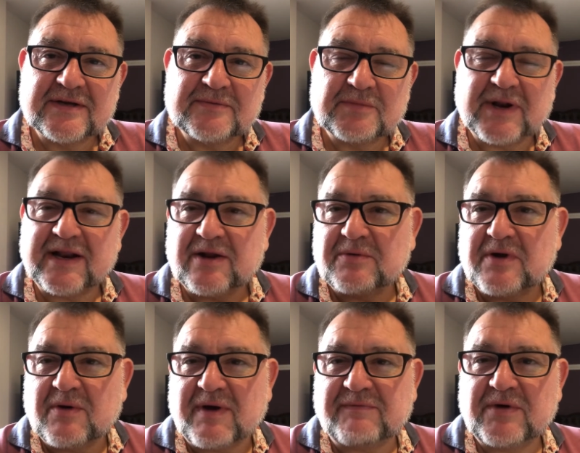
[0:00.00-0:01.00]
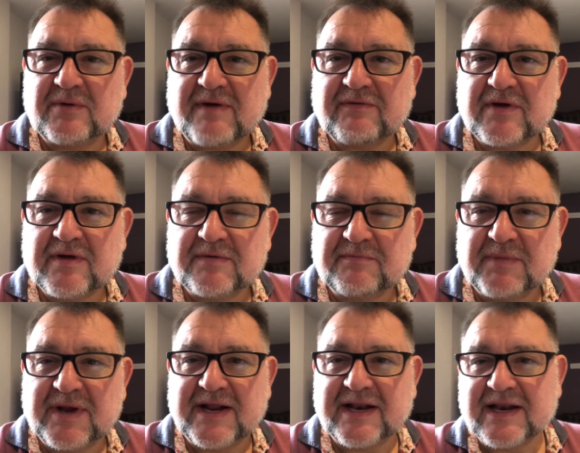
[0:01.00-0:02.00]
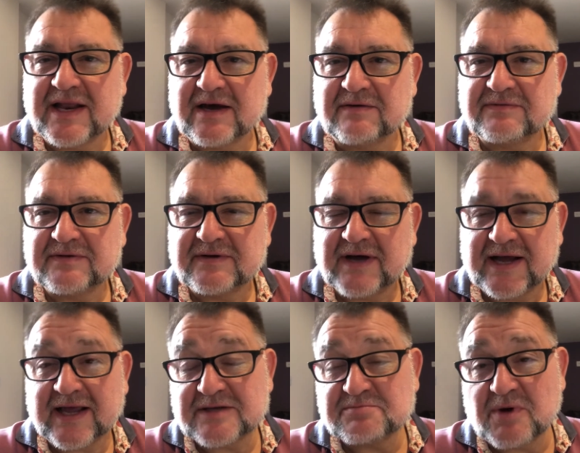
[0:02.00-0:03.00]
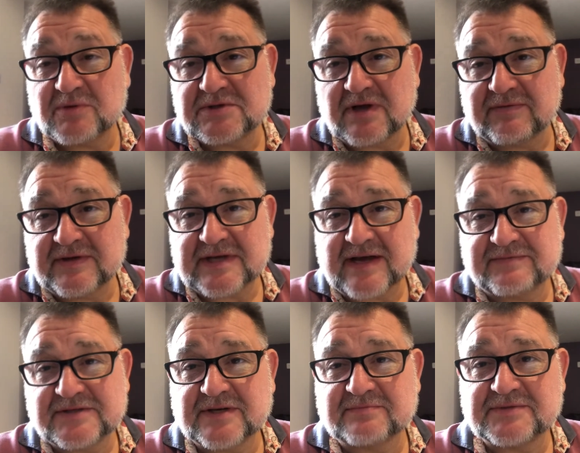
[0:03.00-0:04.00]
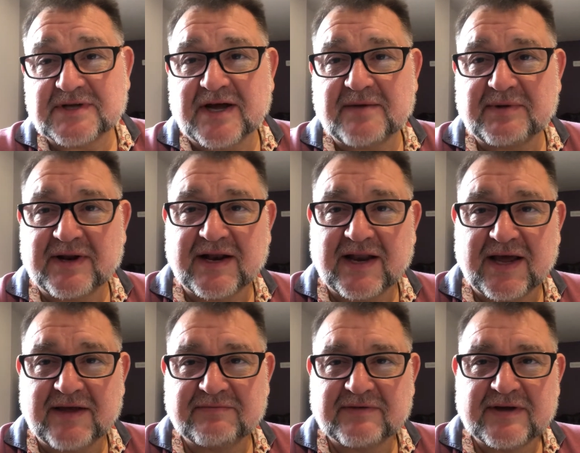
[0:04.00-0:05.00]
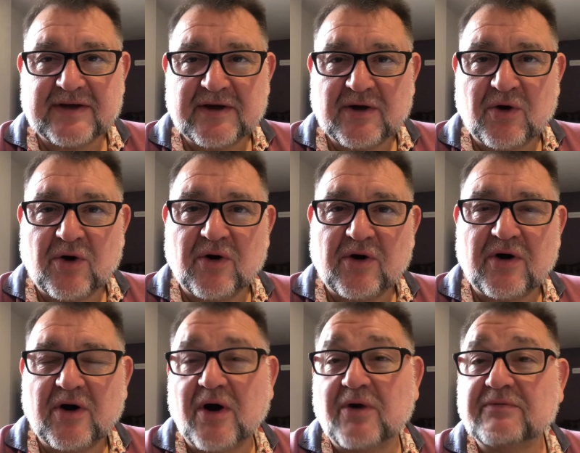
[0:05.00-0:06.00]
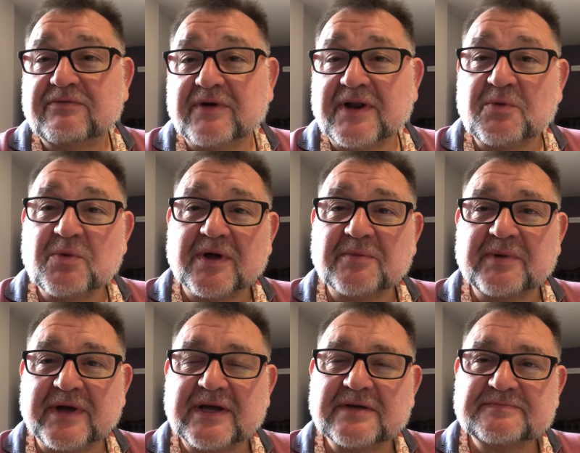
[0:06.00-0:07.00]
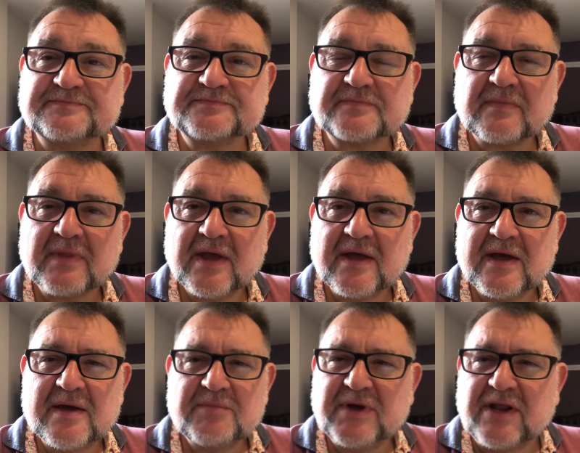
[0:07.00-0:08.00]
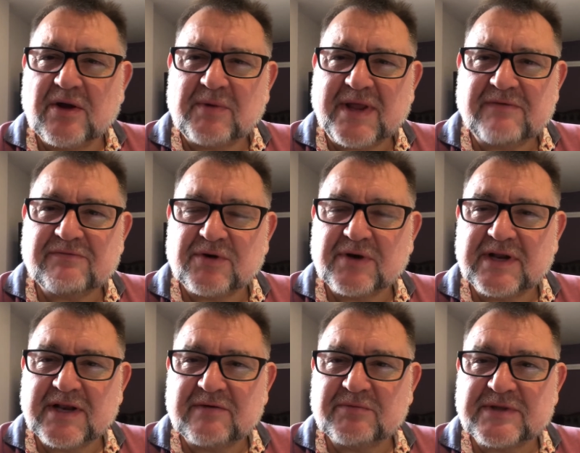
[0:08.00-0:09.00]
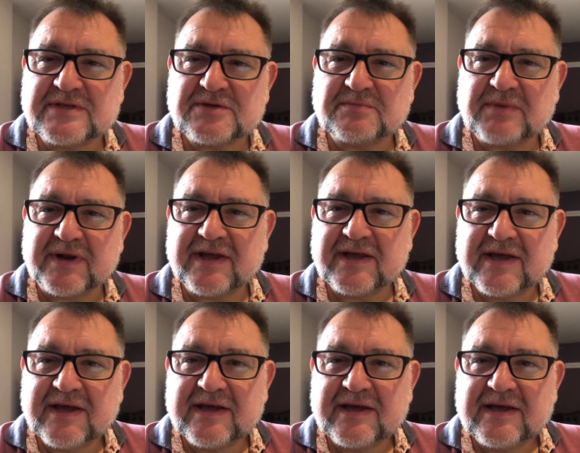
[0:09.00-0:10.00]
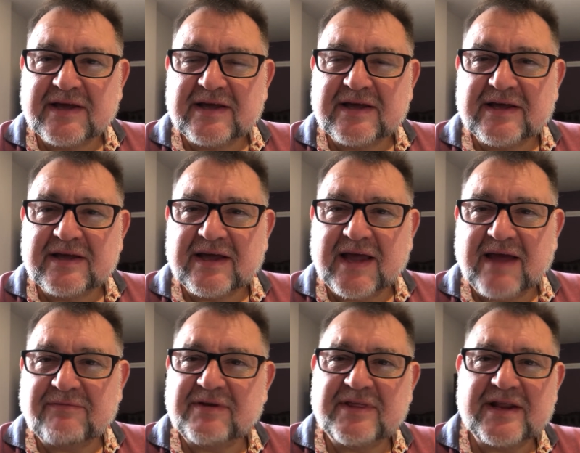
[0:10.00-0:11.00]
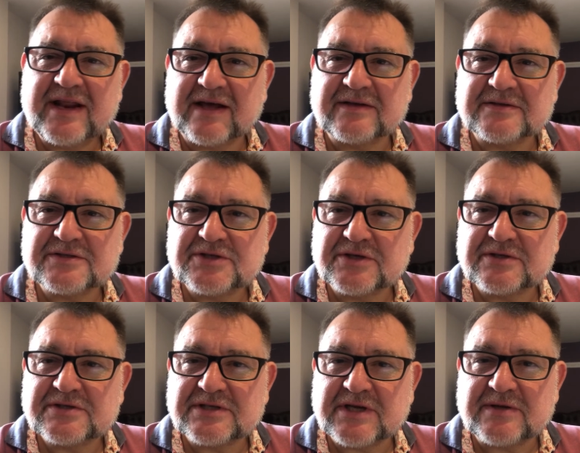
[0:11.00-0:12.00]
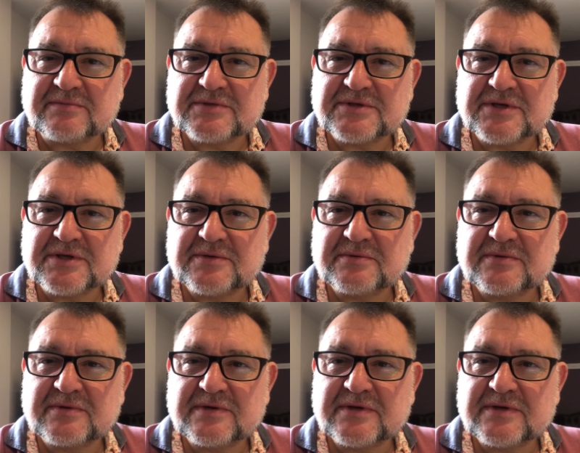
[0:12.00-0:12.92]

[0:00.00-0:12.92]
But I don't know, have you ever been in love? I guess most of us have sometime in our life, or hopefully will be. But you know, when you fall in love with somebody, everything else just seems to